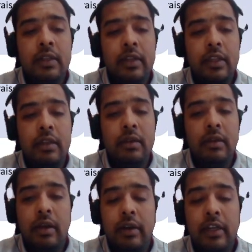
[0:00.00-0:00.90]
is
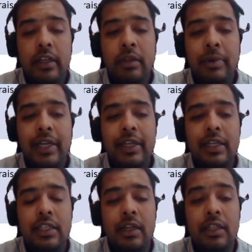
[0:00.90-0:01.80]
underestimating
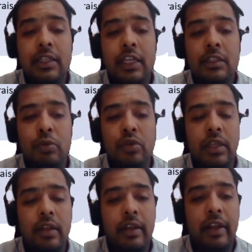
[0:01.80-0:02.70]
its risk
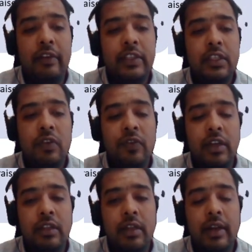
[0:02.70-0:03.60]
exposure, and which is
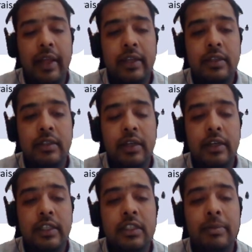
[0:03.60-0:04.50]
further
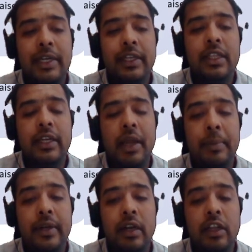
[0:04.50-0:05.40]
underestimating the
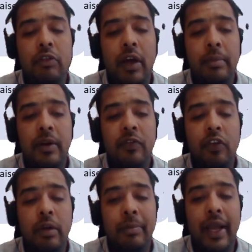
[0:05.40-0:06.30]
capital requirement
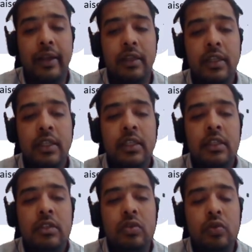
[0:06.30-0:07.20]
for a bank.
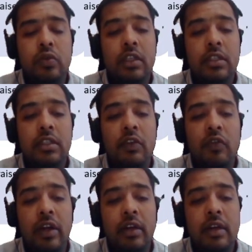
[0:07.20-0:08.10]
So this is a
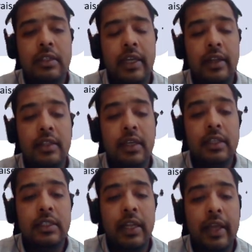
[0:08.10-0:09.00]
one risk. Another
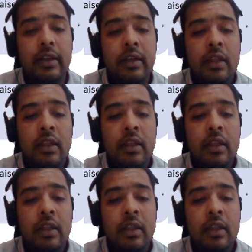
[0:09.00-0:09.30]
is the